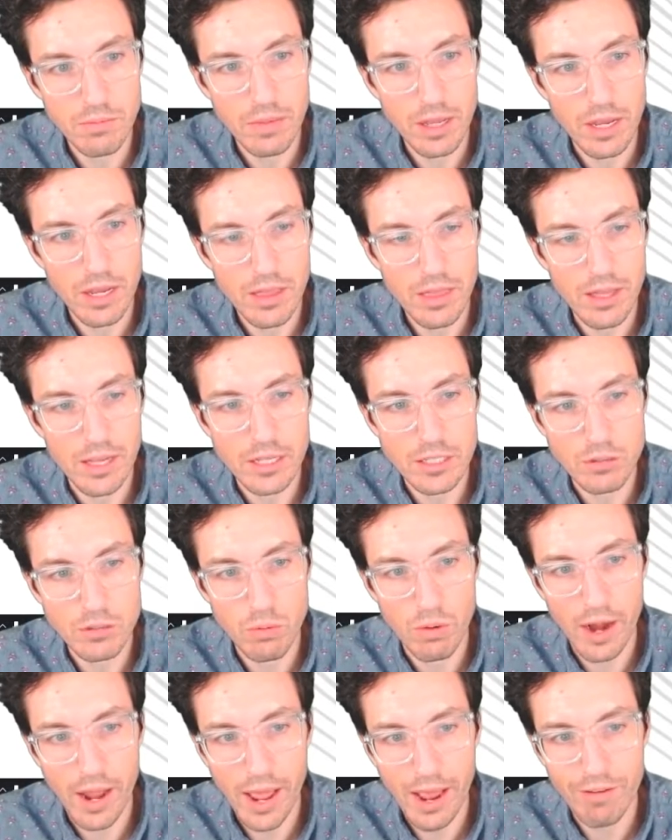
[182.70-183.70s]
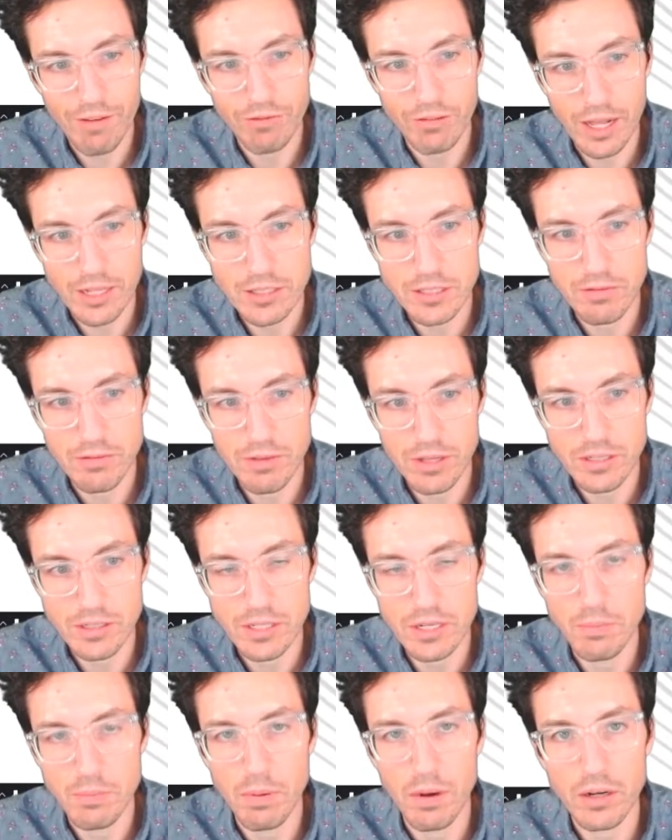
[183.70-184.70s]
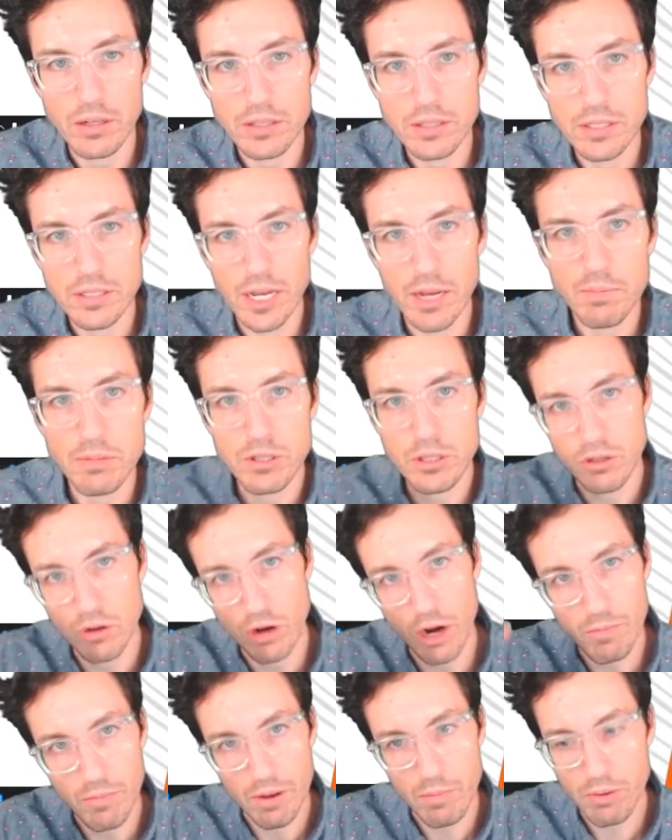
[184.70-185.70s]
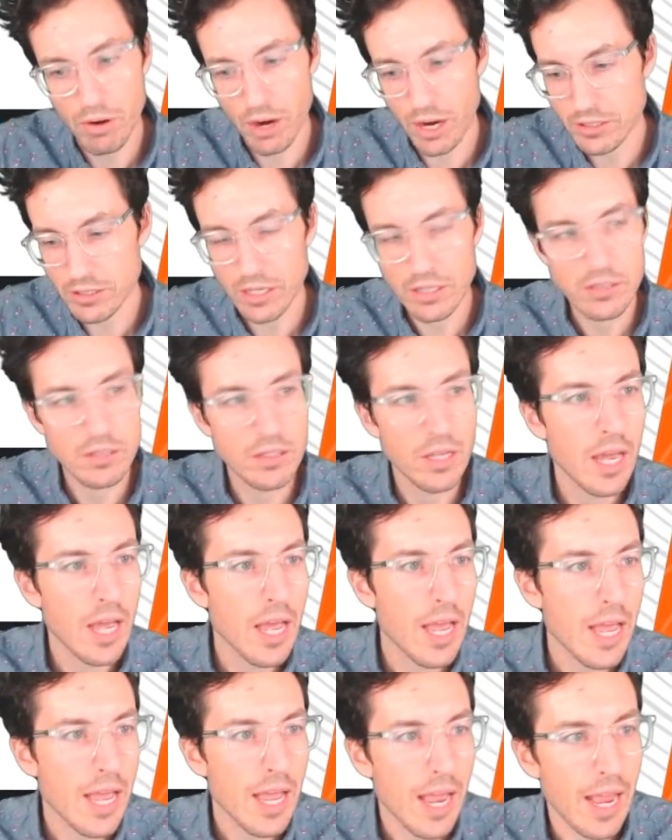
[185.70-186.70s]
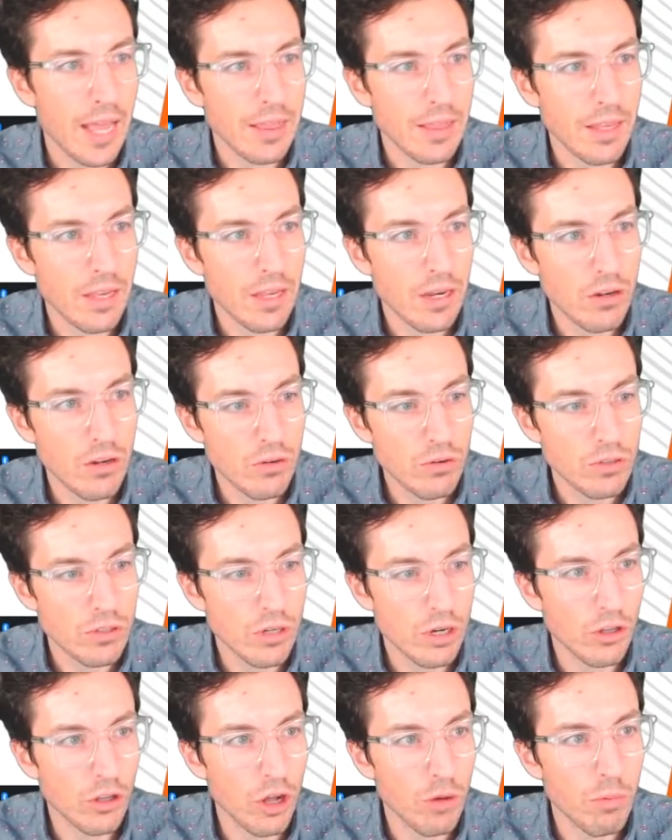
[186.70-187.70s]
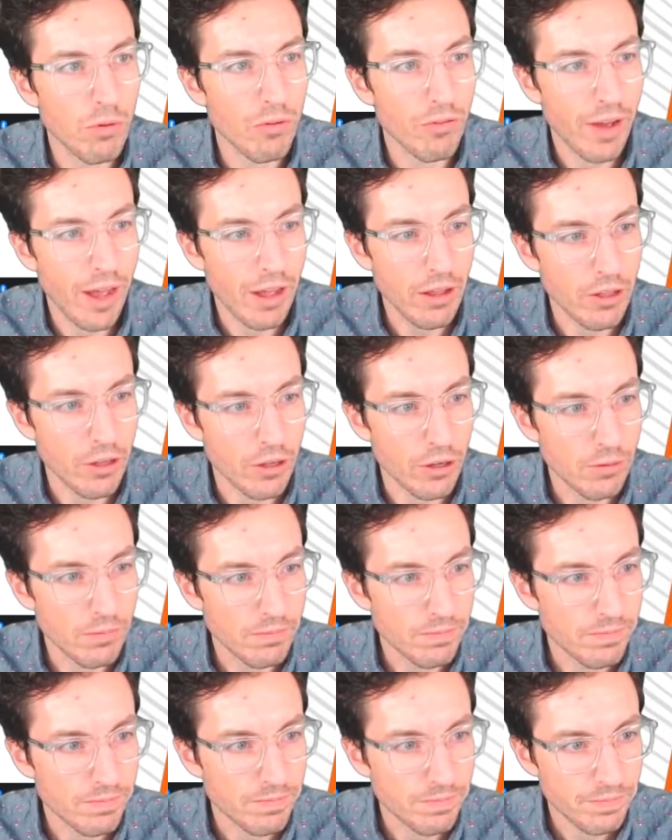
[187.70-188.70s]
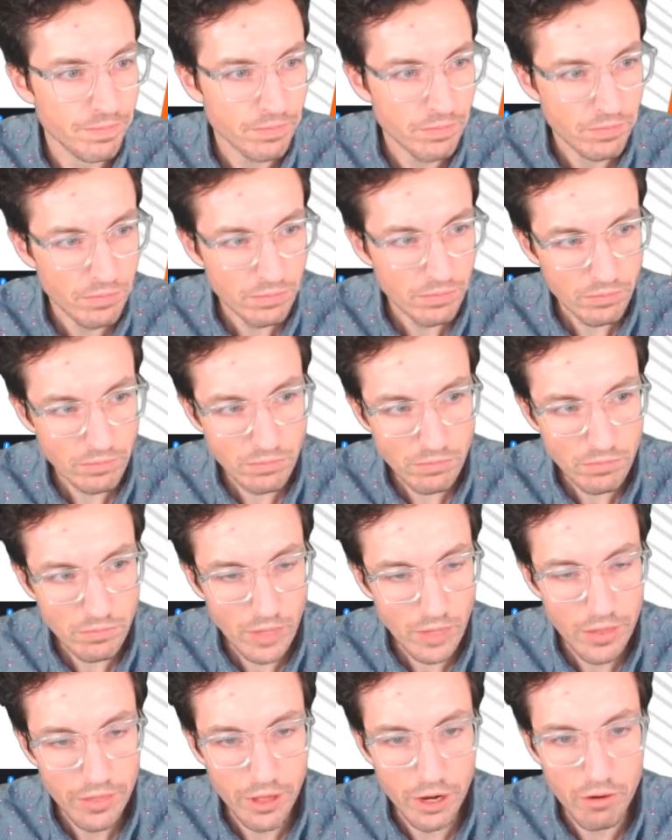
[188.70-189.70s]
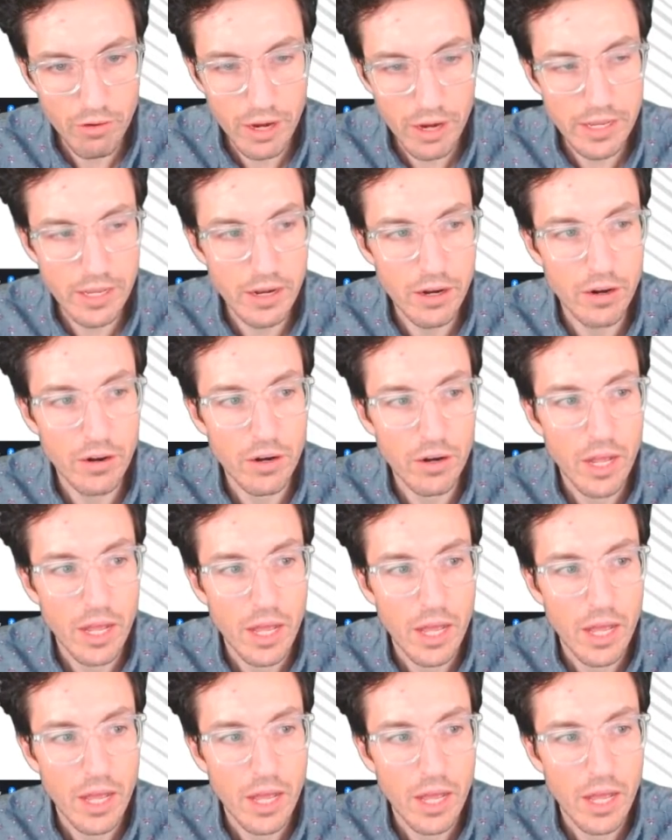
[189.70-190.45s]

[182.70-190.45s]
like this where I have lots of these debug steps throughout my process and then use a global value that are right here.